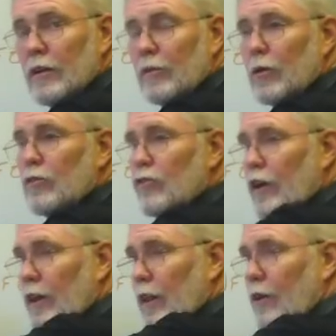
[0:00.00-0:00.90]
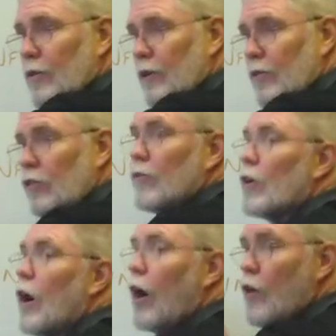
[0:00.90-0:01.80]
when you start loading it, you've got
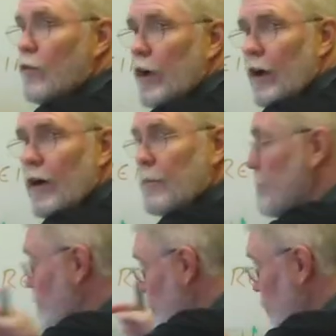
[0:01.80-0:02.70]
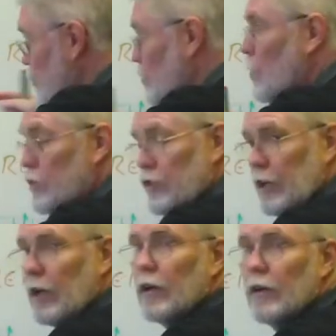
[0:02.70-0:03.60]
to overcome the
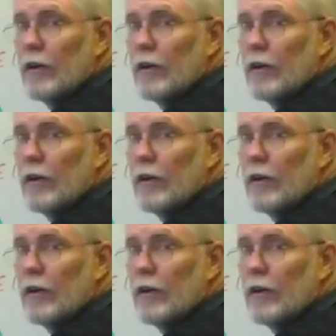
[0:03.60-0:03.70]
squashing